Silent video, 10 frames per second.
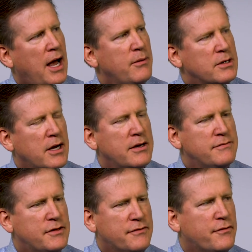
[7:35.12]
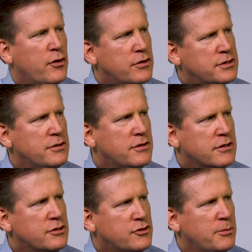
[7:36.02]
I would kind of defer to the
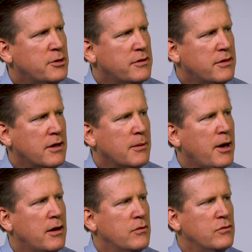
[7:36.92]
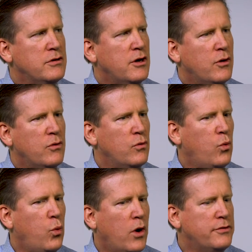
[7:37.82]
contributor and think about, you know,
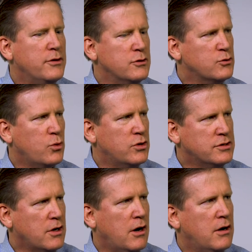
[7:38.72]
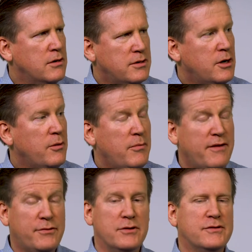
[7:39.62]
what those words are. You know,
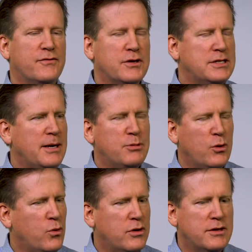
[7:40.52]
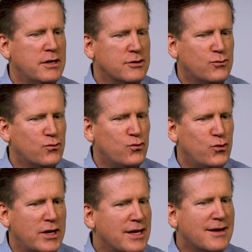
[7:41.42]
if there's, for example, a word that is
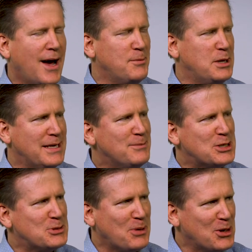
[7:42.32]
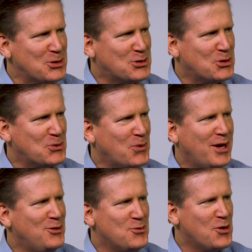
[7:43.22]
really commonly misspelled a certain way,
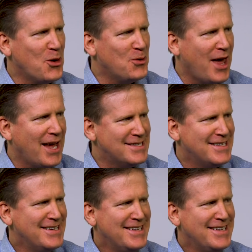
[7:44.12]
and you know that.